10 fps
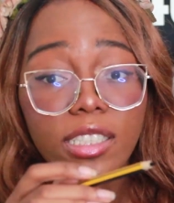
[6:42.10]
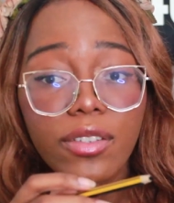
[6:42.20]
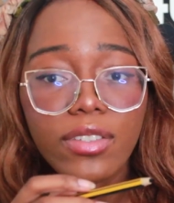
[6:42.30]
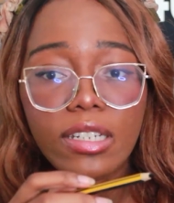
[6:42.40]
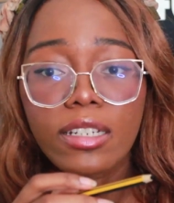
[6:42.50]

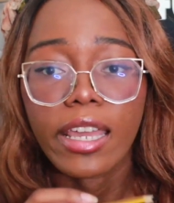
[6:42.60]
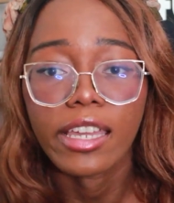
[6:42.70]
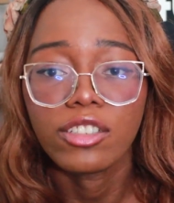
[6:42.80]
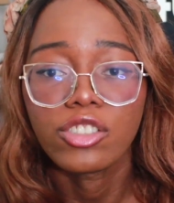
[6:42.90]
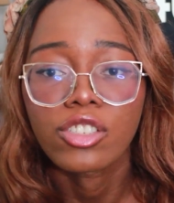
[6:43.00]
gives it an
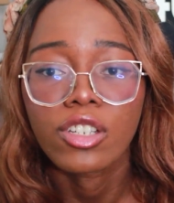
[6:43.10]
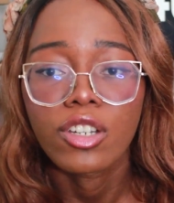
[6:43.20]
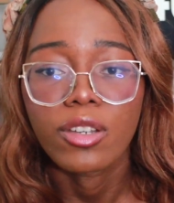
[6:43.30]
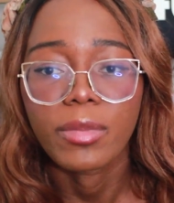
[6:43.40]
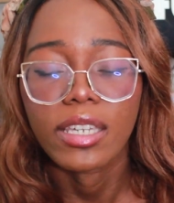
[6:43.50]
edge,
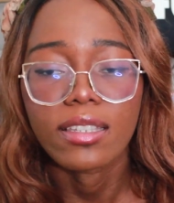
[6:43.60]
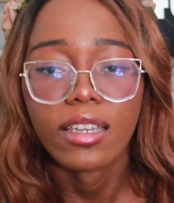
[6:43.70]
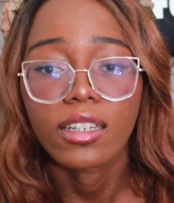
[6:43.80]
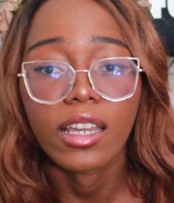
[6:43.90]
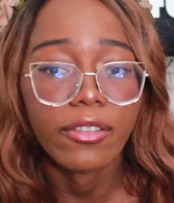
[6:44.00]
because
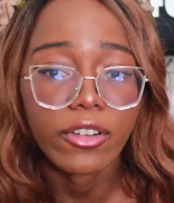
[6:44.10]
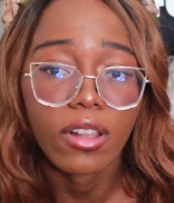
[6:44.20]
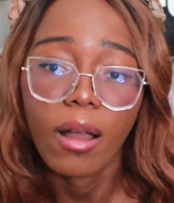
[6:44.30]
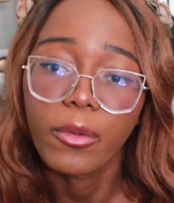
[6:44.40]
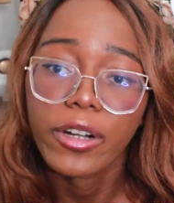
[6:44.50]
I could cover a
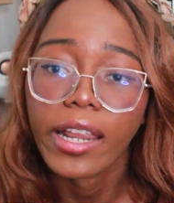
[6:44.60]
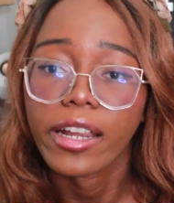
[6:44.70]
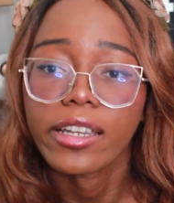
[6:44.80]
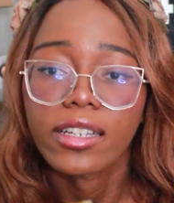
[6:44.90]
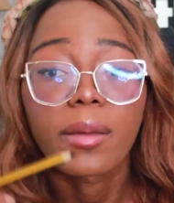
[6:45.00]
lot more
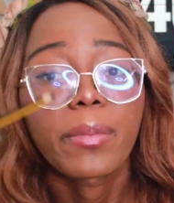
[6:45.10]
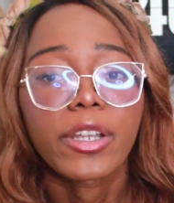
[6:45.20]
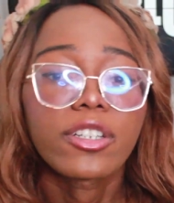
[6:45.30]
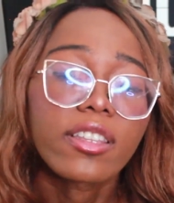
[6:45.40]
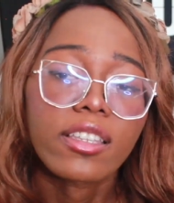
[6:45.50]
area
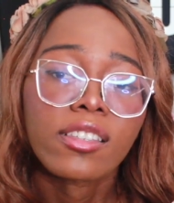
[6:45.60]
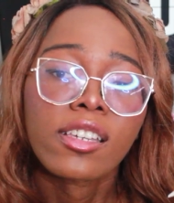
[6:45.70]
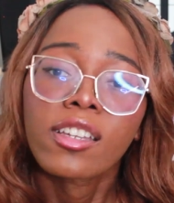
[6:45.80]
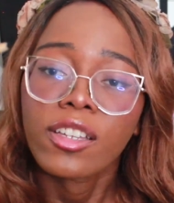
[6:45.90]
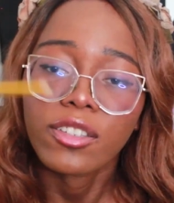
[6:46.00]
compared to this.
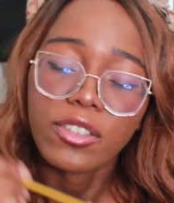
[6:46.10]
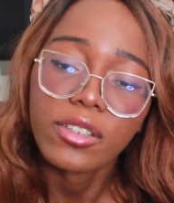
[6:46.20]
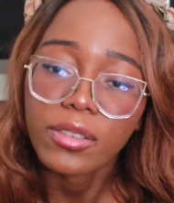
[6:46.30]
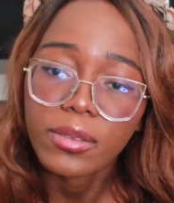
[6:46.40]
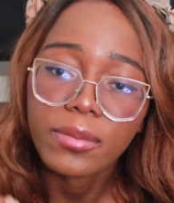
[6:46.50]

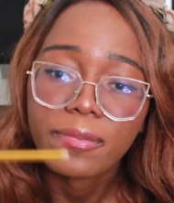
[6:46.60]
So